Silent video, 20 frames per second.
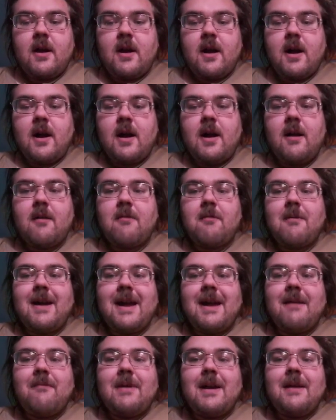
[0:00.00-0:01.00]
All
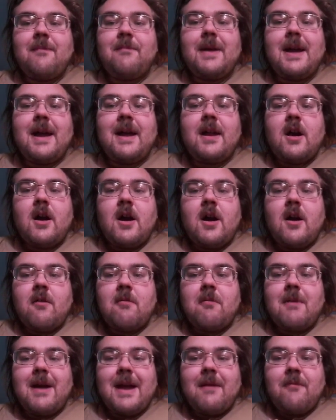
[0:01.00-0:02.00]
right,
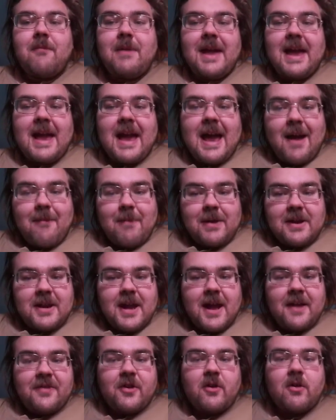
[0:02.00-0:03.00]
all right, we have
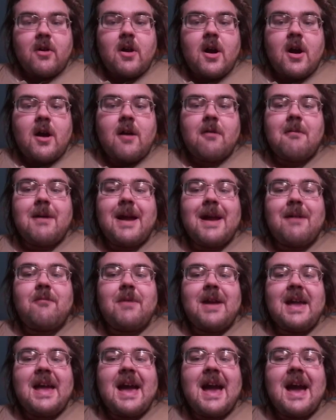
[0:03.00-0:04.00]
another, all right,
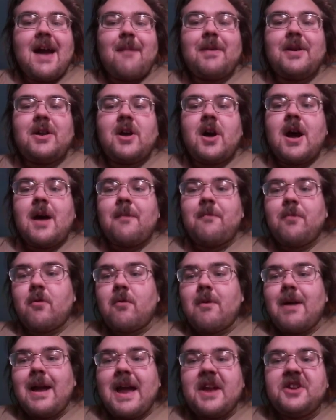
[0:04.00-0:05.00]
we have an
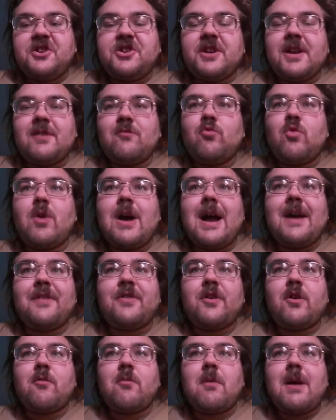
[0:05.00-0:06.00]
Operation
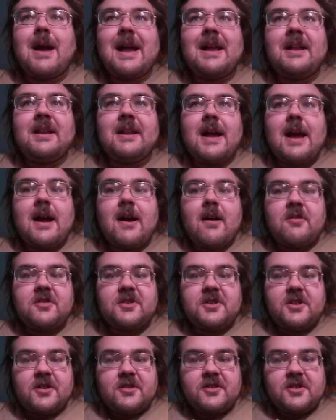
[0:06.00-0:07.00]
Weather right now.
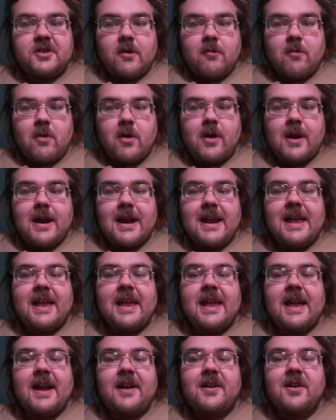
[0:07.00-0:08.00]
So we're gonna
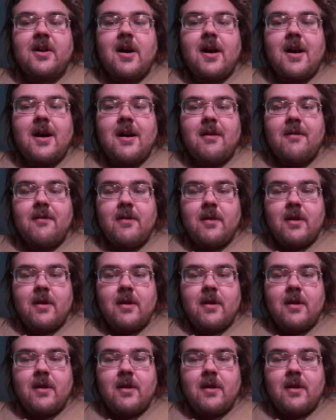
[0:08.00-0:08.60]
get off.